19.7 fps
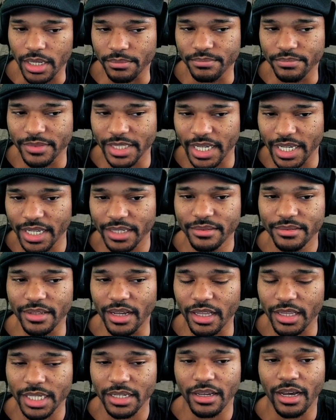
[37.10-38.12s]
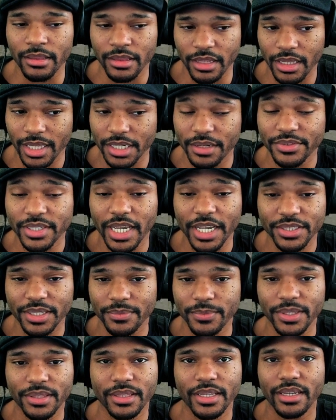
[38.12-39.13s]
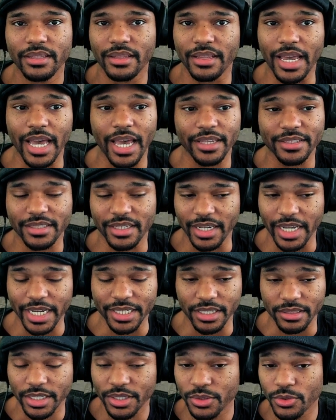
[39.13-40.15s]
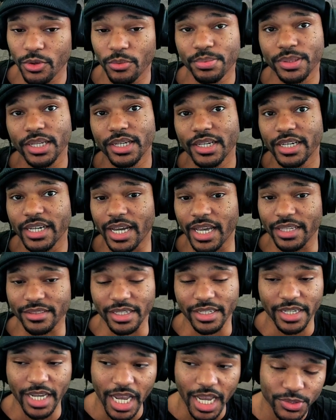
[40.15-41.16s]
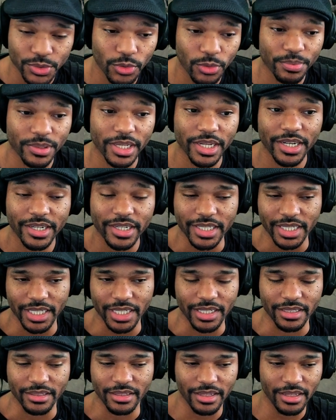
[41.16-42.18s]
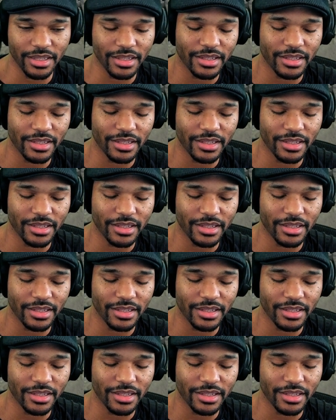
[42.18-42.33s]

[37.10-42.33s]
did a lot of testing with it as an analytical player, as a casual player, and